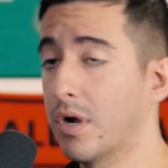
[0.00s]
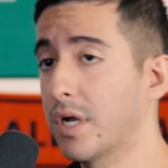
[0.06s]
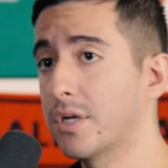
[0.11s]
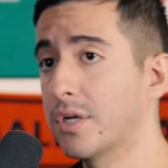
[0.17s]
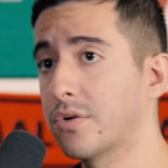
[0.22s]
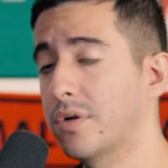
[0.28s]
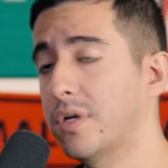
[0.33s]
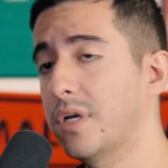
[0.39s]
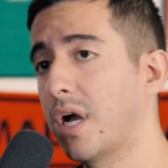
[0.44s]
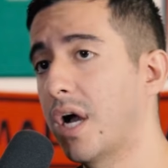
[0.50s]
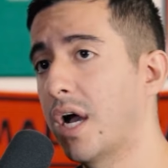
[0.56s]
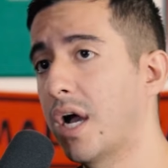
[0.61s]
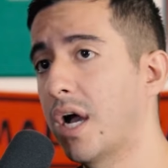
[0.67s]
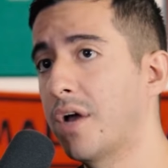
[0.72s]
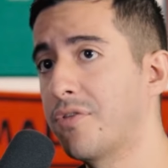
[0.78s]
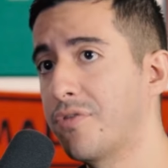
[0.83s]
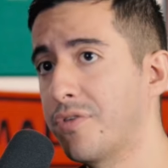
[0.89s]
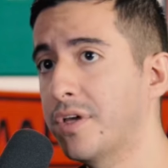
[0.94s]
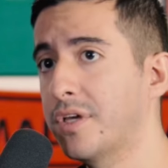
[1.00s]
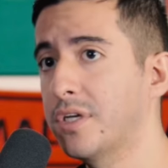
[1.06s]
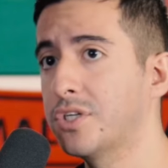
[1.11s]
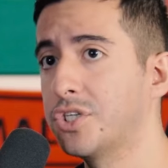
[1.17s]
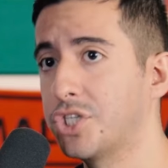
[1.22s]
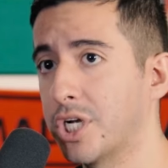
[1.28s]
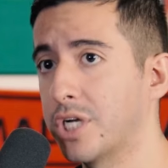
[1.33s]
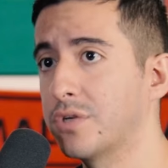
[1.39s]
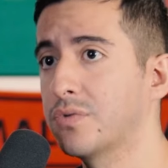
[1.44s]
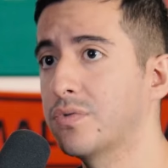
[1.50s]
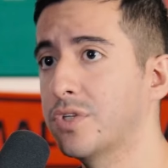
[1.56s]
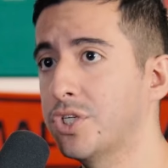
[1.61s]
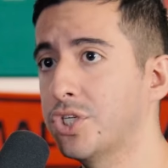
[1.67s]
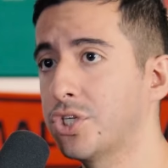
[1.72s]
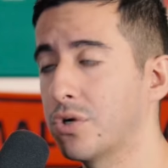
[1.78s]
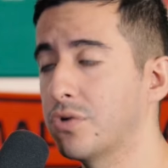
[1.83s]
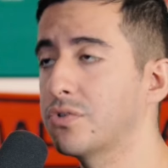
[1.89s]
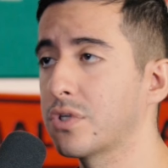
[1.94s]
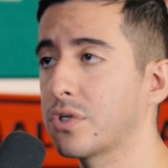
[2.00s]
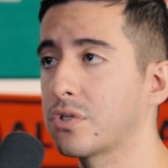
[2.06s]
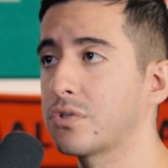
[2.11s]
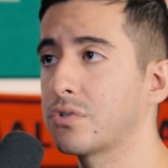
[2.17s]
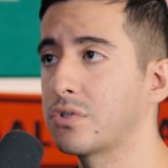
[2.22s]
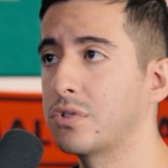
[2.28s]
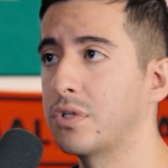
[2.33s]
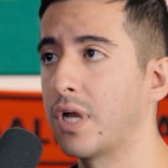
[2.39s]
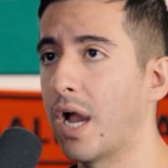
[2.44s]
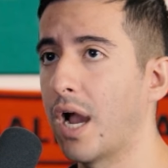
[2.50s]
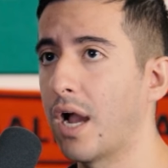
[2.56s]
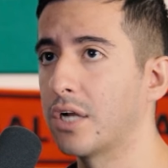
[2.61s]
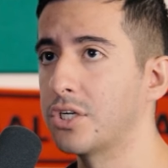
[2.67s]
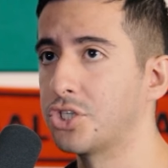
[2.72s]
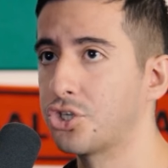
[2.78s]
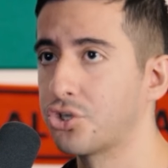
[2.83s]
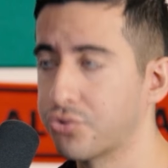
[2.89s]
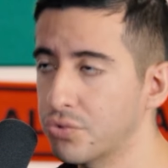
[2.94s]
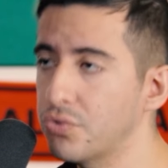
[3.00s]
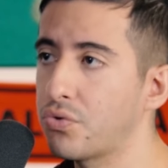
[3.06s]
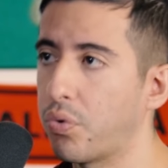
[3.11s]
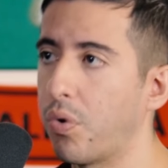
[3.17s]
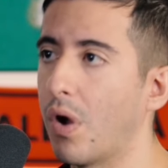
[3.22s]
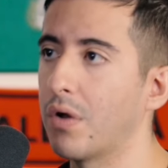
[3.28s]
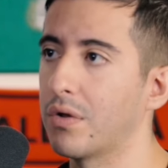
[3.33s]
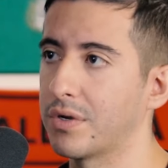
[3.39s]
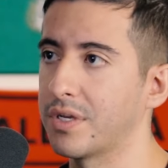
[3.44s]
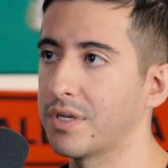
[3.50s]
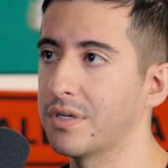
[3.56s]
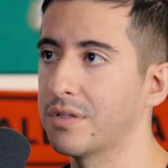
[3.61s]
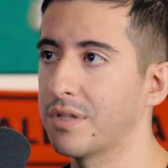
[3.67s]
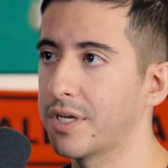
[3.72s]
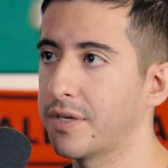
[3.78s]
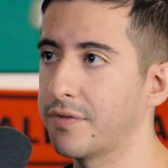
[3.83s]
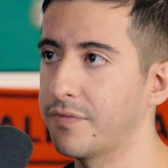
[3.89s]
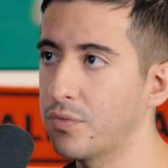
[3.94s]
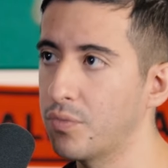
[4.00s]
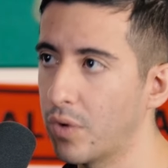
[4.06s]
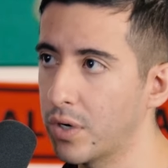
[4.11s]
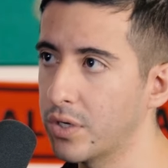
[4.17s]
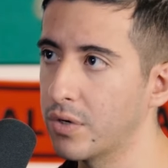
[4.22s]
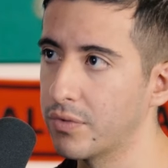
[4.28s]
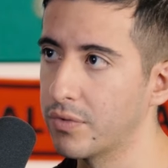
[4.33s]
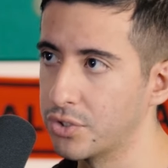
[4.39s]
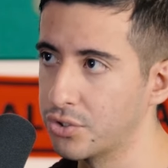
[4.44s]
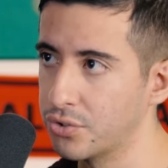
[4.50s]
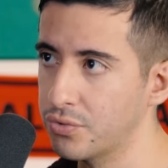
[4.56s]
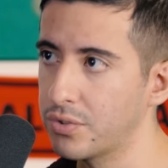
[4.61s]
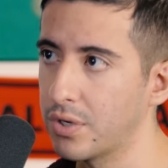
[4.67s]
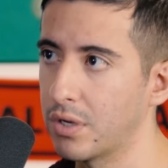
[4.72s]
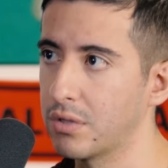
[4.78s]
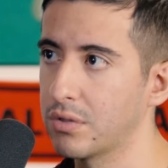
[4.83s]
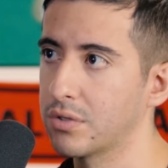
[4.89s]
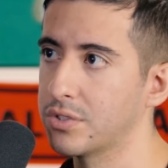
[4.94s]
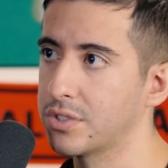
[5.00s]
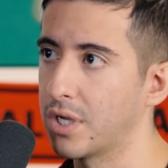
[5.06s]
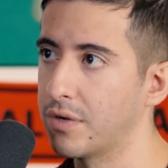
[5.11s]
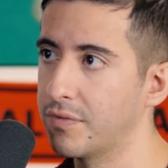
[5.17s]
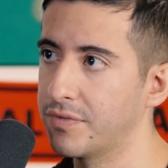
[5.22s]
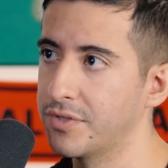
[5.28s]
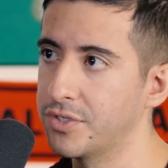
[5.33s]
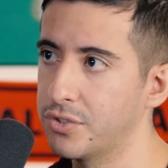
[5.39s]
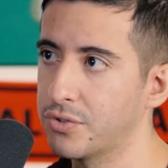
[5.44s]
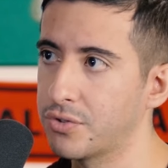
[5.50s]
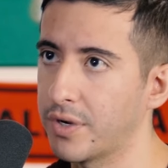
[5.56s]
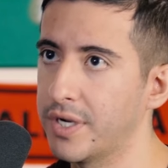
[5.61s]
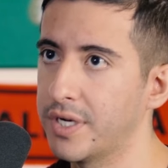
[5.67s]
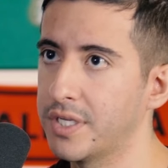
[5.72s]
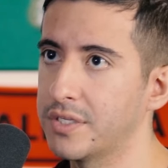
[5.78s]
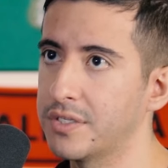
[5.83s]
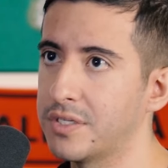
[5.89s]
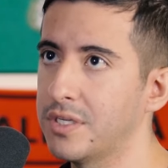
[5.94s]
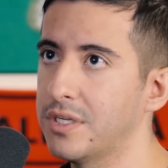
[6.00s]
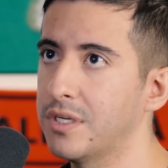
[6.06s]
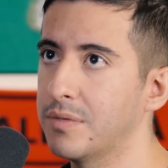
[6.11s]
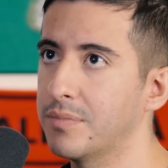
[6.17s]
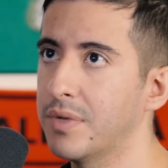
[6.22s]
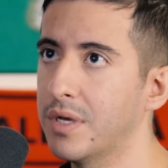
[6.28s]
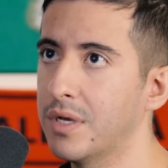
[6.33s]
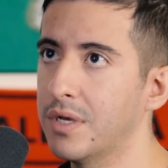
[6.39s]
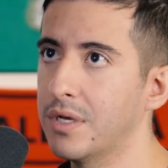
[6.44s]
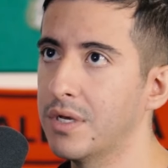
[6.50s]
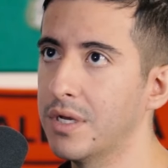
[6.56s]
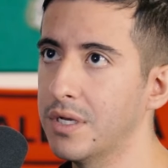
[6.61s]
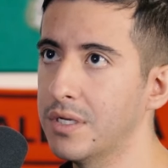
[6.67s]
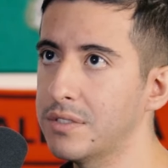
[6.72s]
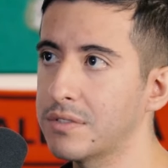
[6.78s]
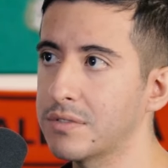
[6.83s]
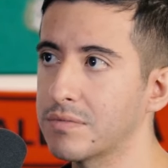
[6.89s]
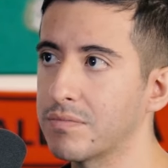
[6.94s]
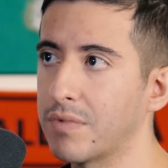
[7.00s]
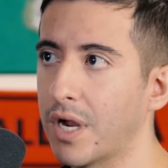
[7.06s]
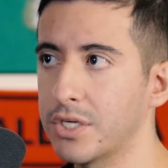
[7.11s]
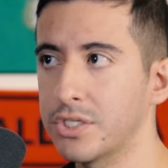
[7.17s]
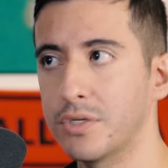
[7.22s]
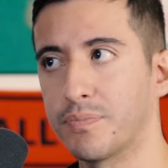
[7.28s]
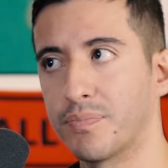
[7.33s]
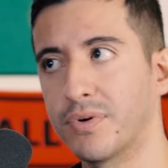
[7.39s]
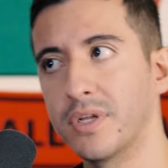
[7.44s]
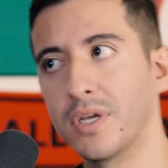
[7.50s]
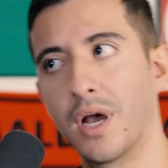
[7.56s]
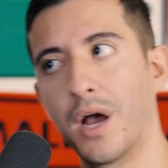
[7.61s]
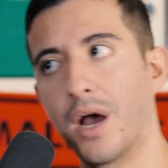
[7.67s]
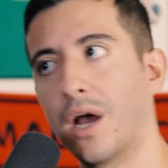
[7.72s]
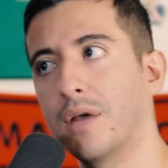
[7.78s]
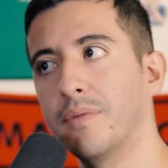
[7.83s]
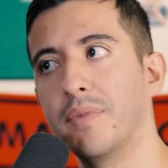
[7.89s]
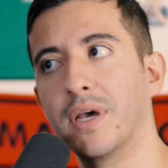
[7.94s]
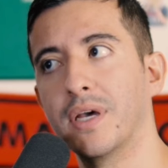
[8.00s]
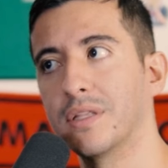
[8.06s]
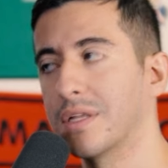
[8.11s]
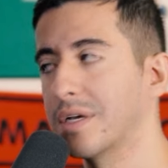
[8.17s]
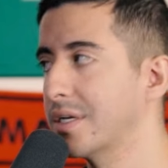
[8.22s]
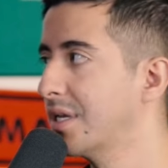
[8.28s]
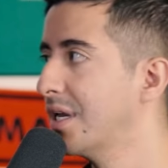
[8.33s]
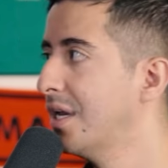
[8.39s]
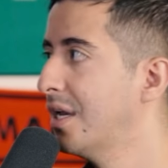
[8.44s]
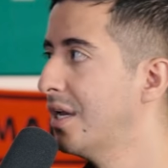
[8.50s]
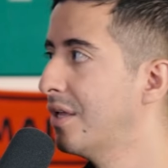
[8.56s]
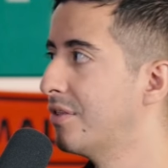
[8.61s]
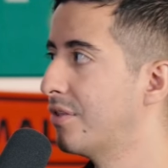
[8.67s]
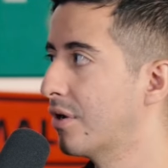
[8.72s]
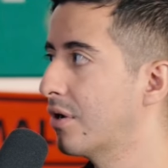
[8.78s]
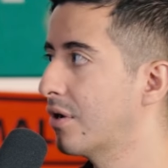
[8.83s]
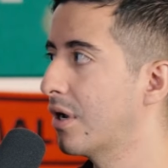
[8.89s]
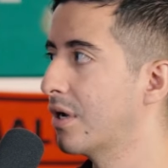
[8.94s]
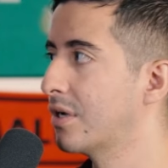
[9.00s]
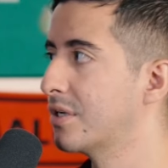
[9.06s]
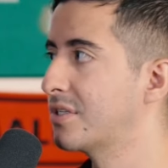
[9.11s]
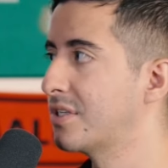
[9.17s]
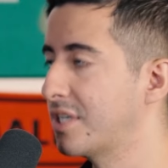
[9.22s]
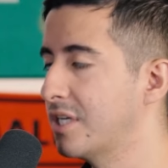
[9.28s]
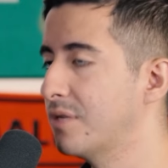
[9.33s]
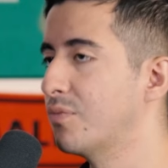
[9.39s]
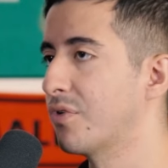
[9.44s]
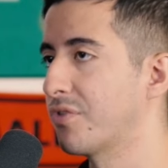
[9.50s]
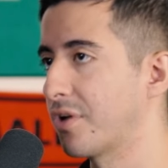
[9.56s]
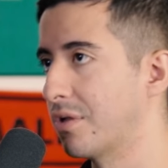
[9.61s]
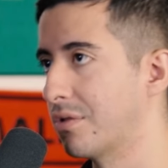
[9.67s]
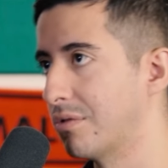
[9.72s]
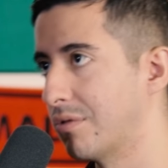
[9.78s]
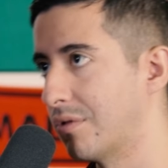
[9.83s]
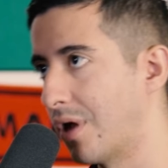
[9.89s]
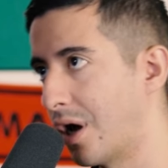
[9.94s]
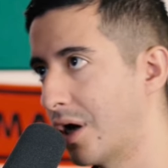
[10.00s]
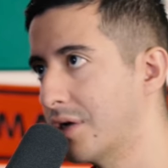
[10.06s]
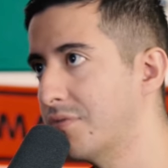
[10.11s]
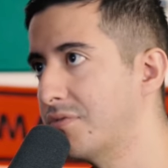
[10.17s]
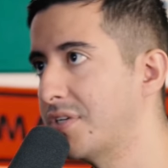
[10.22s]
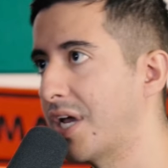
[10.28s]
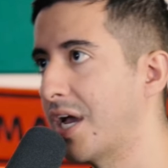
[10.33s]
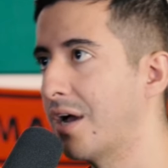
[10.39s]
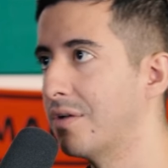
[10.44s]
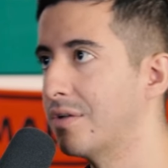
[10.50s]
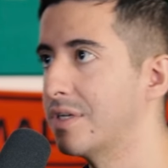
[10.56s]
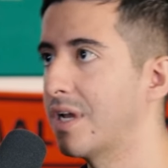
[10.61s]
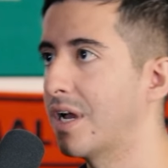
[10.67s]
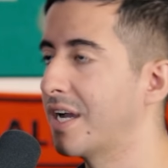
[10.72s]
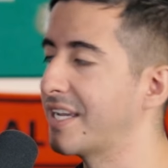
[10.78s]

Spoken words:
I agree. I think it generally shows the true quality. Like, if you want to know the true colors of this Ukrainian team, it's actually pretty high, man. Like, they're a team with a lot of talent.